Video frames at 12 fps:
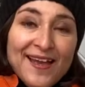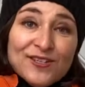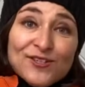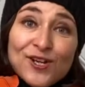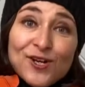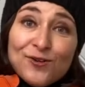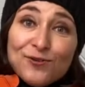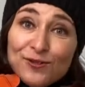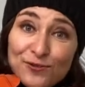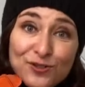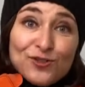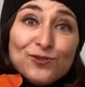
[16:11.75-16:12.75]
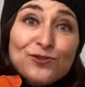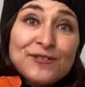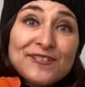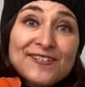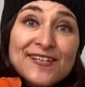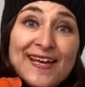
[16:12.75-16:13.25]
So
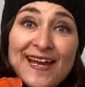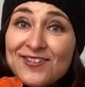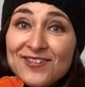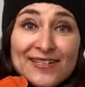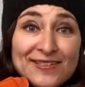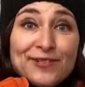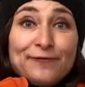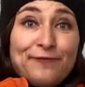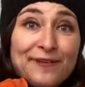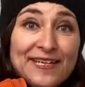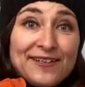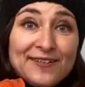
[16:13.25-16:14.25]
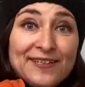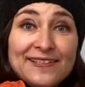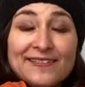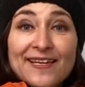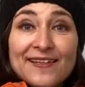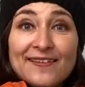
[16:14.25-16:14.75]
Struensee actually interfered.
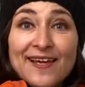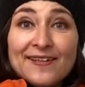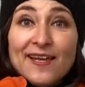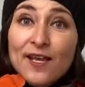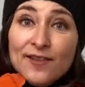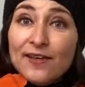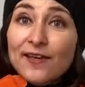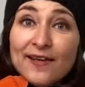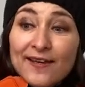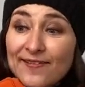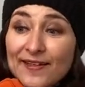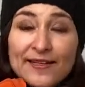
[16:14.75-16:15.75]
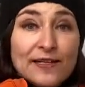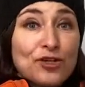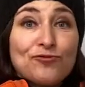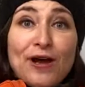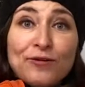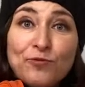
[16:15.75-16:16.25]
He said that the little
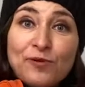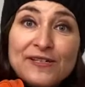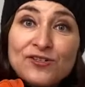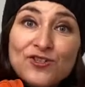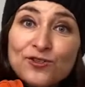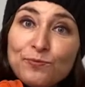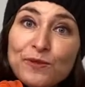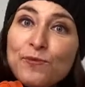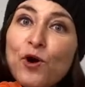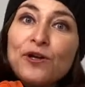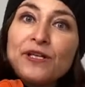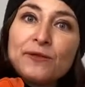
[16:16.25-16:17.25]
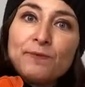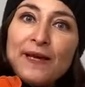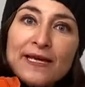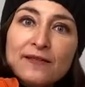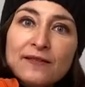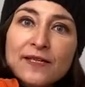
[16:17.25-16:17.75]
crown prince should be more
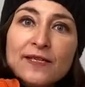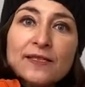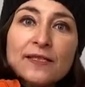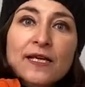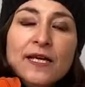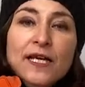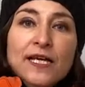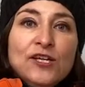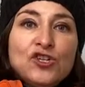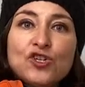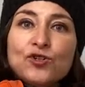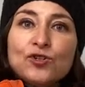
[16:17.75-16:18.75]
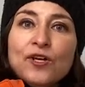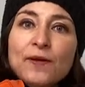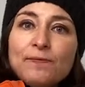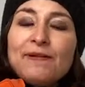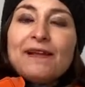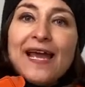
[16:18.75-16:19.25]
independent. He should
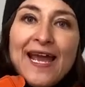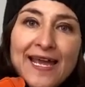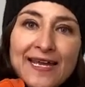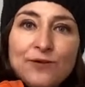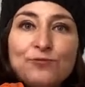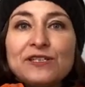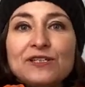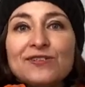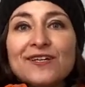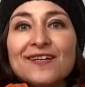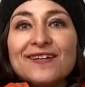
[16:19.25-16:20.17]
play with